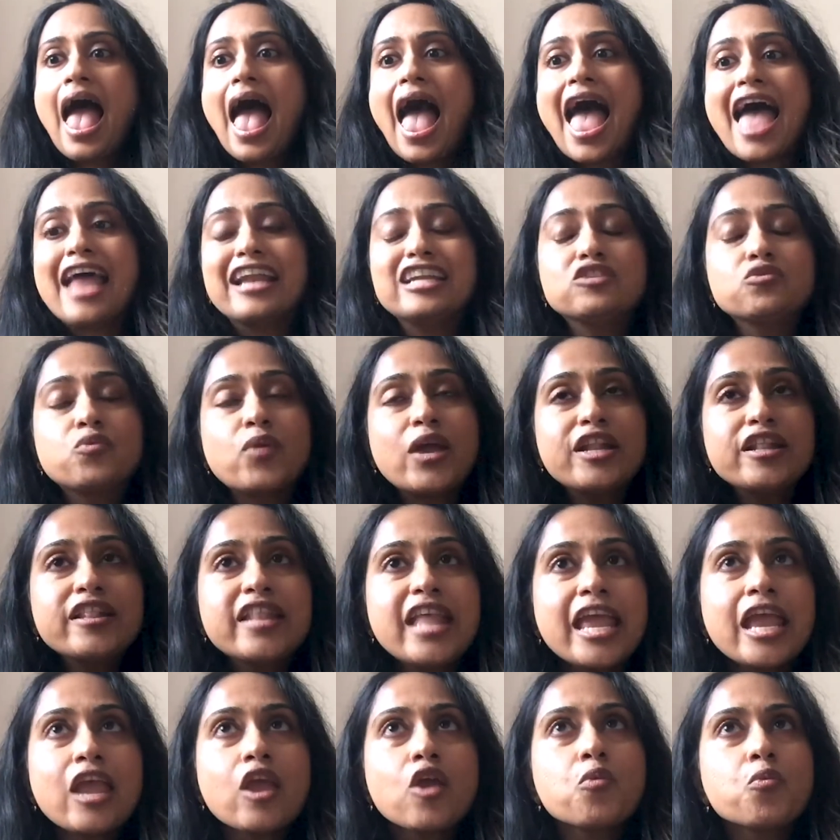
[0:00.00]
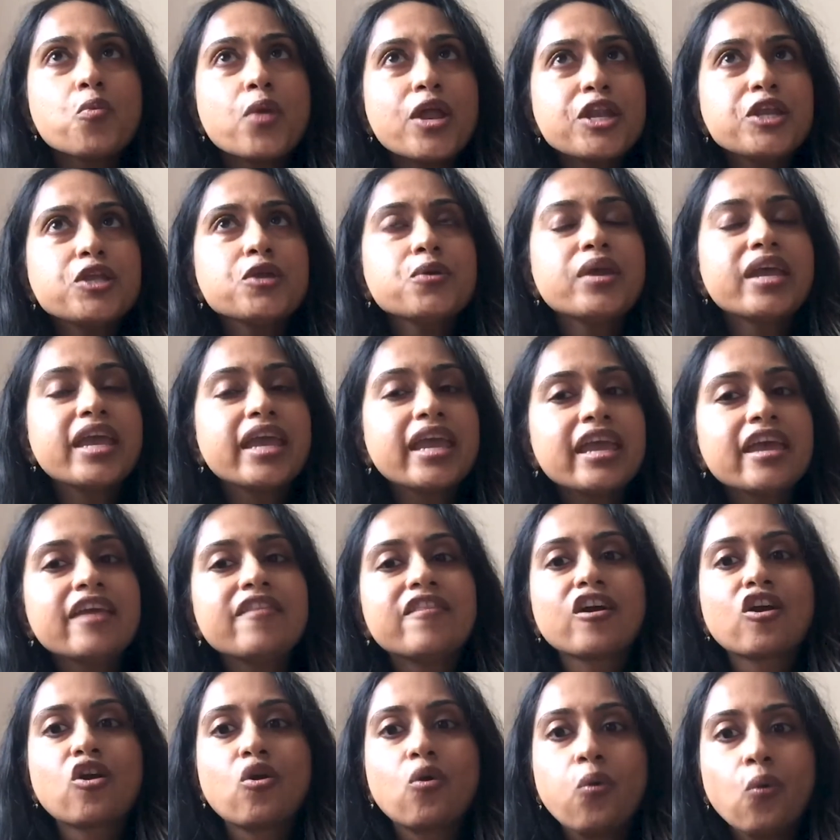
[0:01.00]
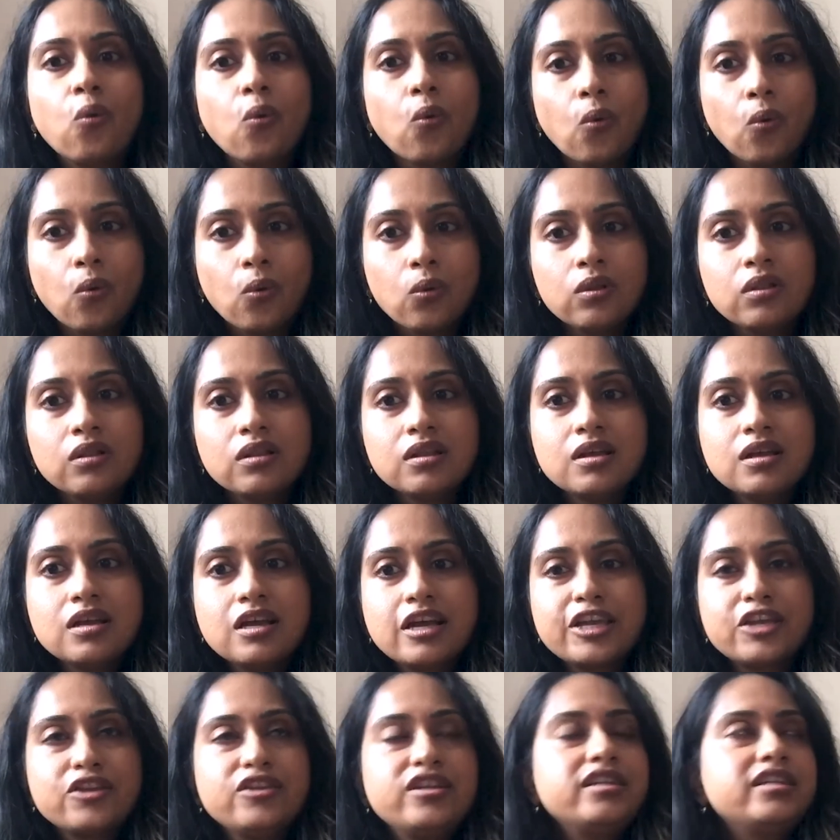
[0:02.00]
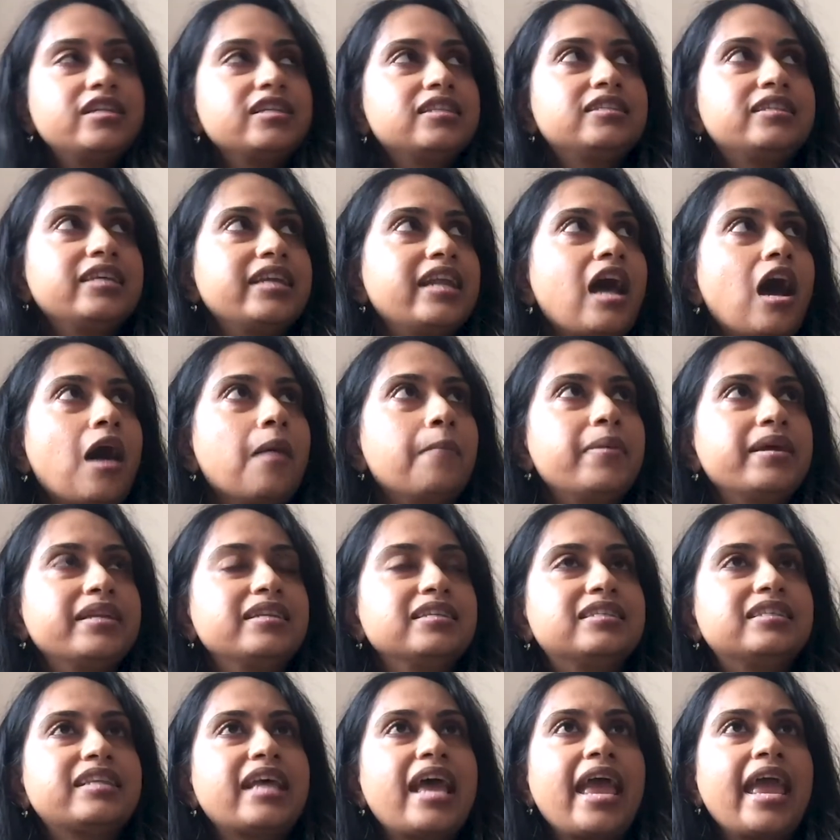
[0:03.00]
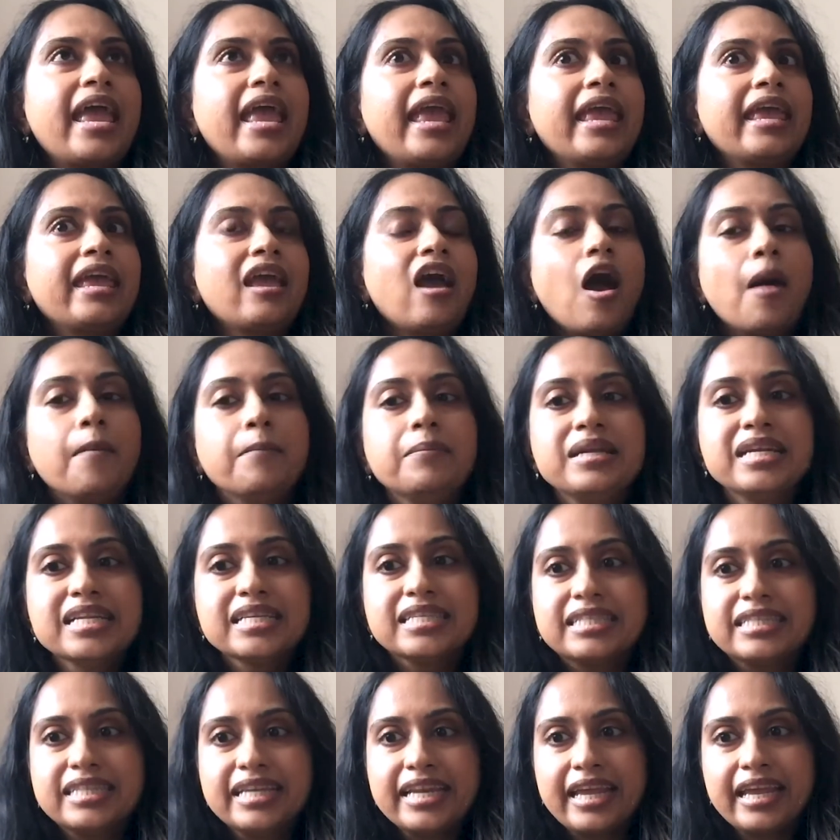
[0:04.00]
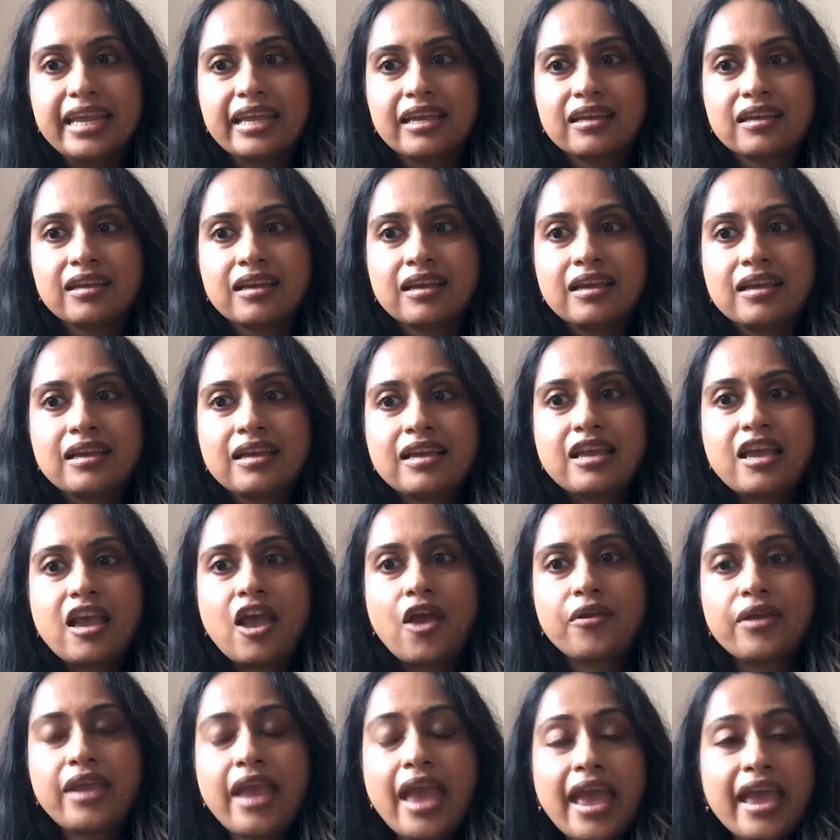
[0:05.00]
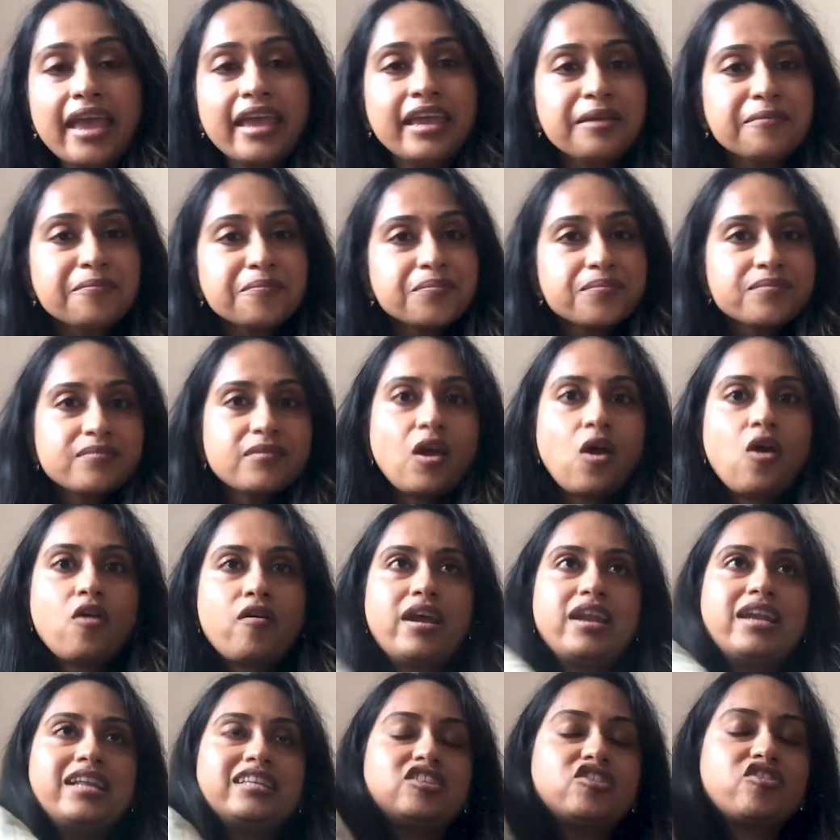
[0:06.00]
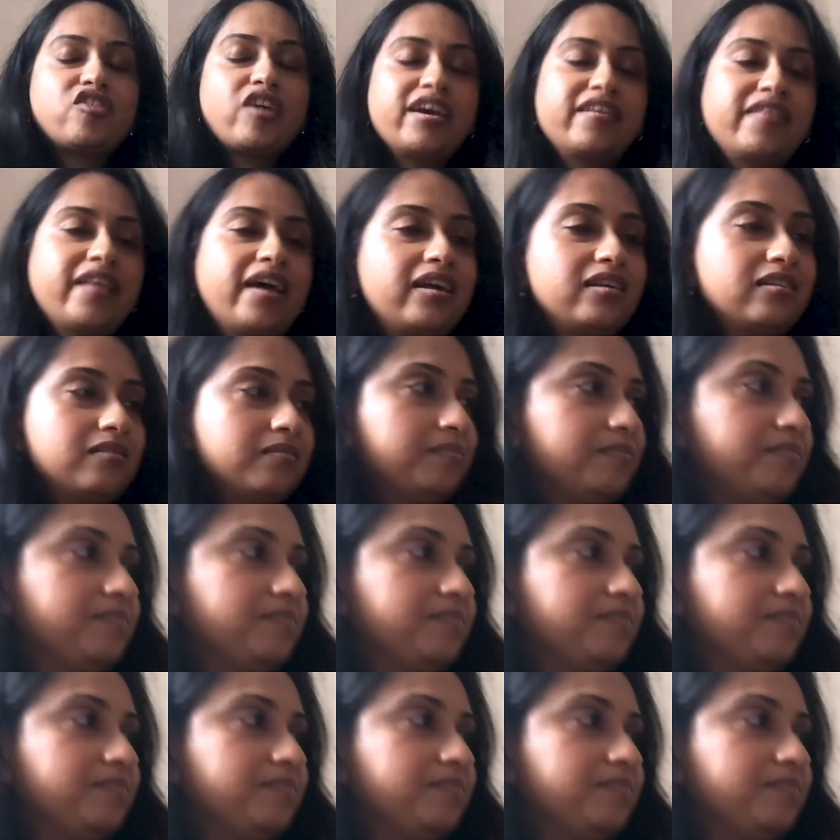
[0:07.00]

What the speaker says: And when you hear the call, you need to sit up and say, I'm listening. Okay? All right, let's try that.